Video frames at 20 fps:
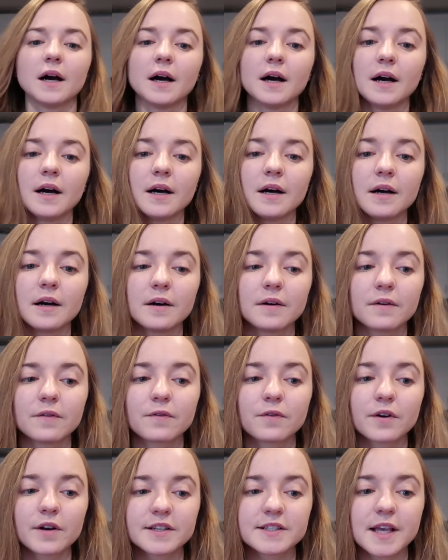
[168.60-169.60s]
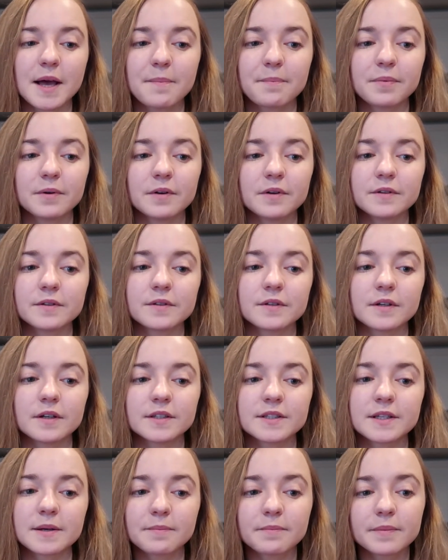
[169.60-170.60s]
For example,
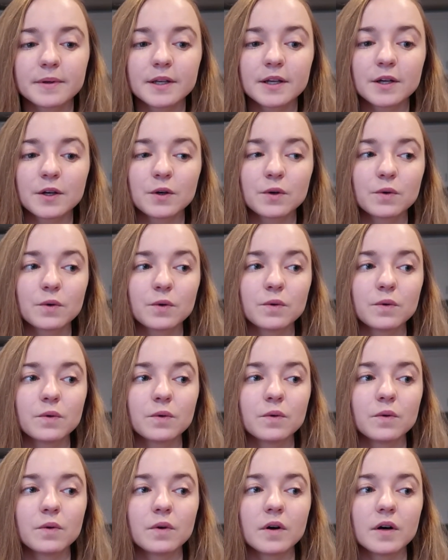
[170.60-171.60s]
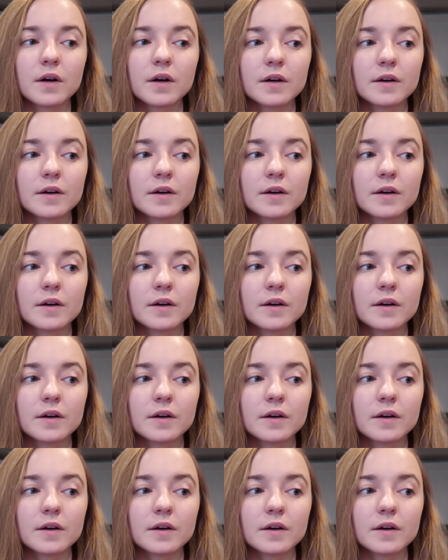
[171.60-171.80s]
somebody who,